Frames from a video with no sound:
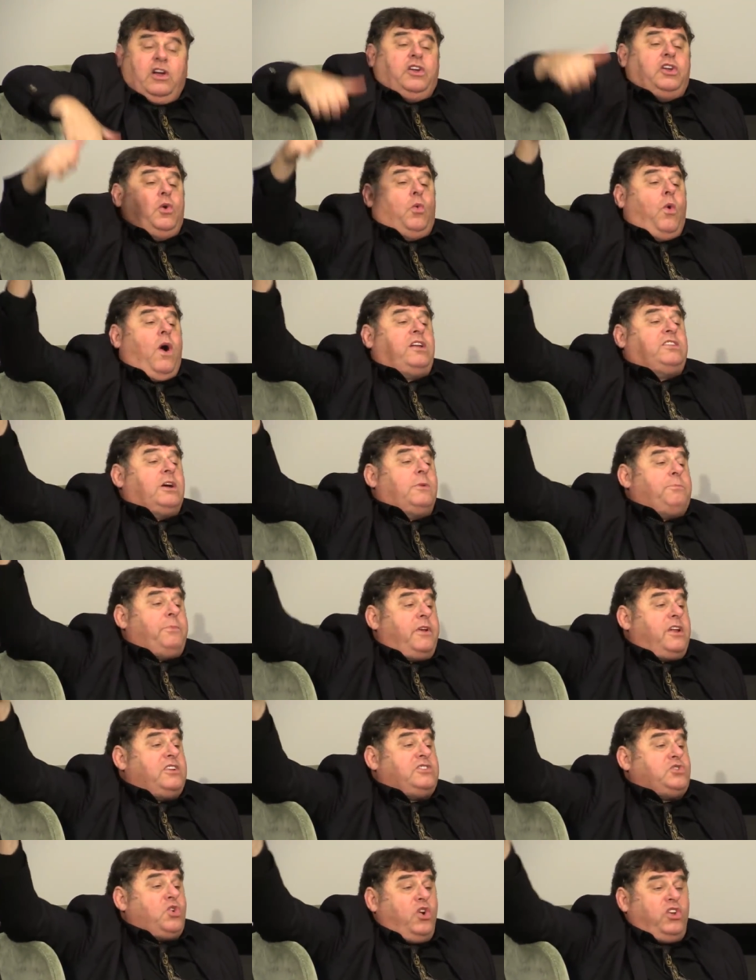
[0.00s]
you wind up
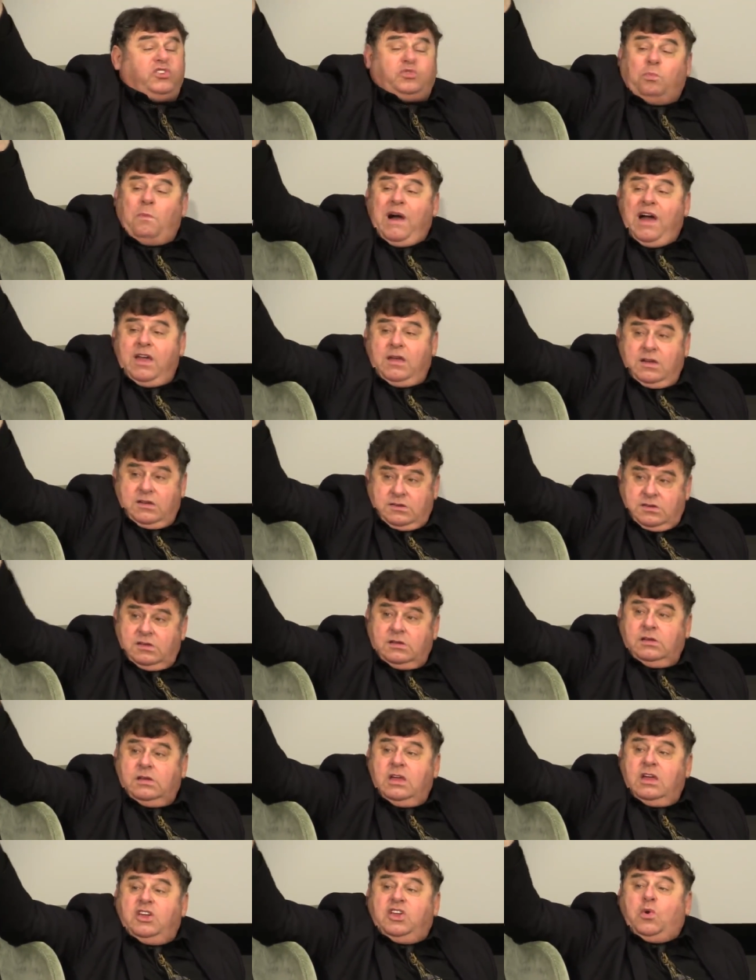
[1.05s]
with a Joyce Meyer.
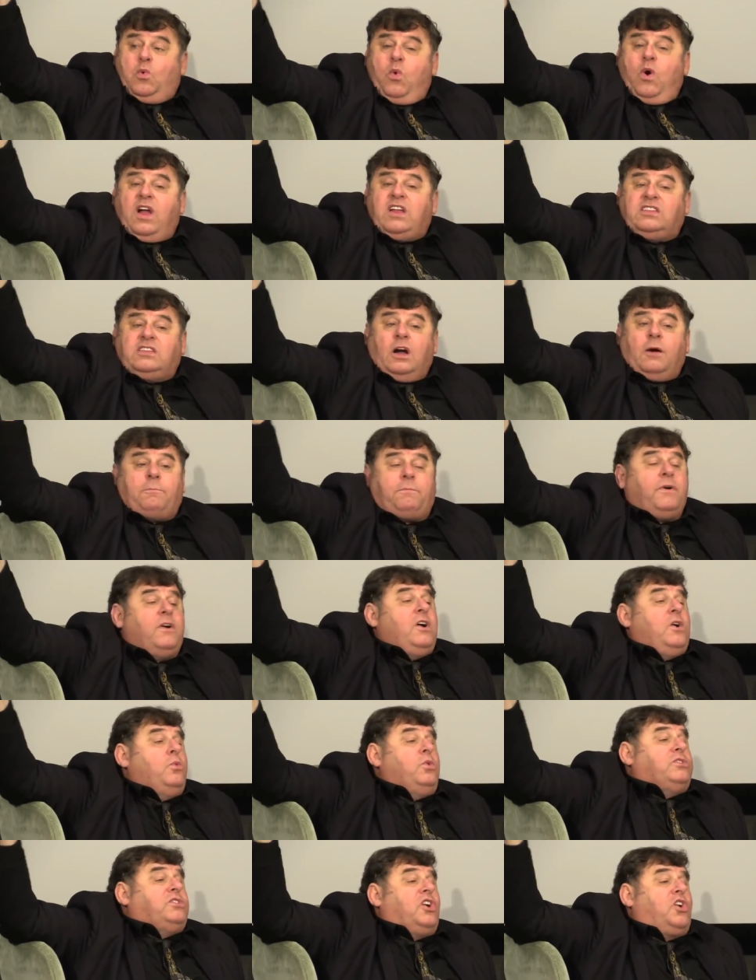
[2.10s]
You wind up
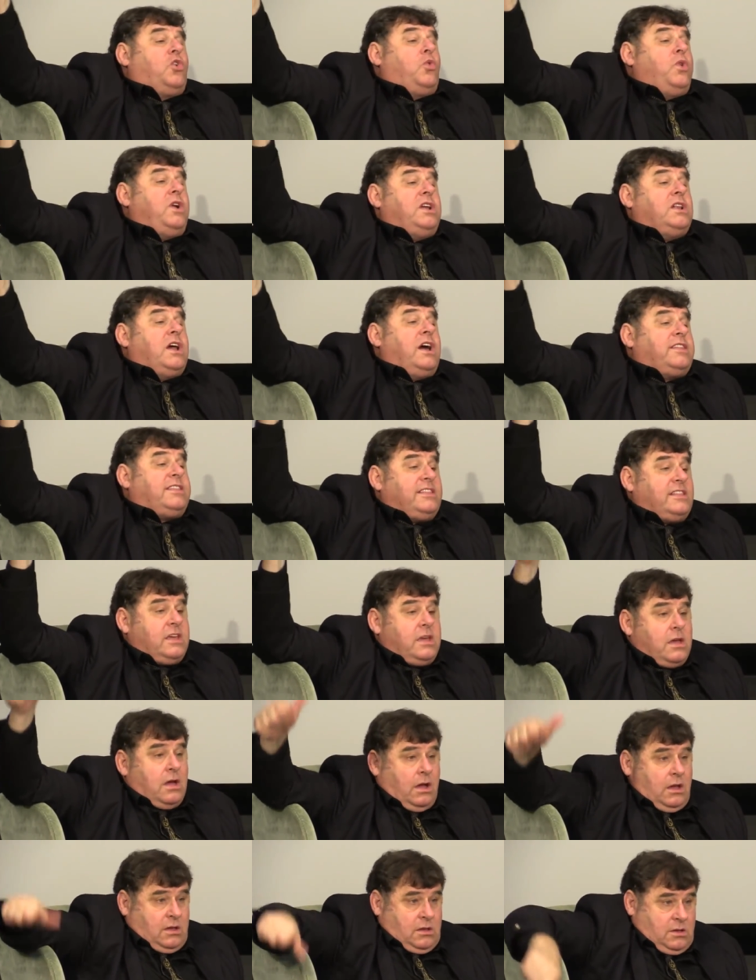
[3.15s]
with a Queen
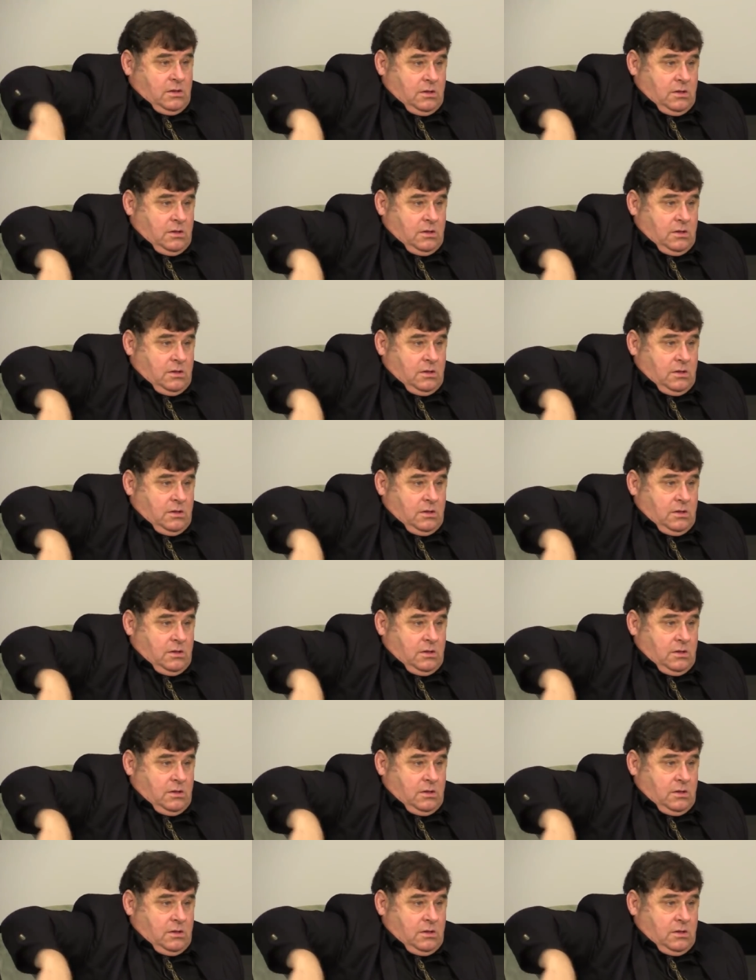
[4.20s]
Athaliah.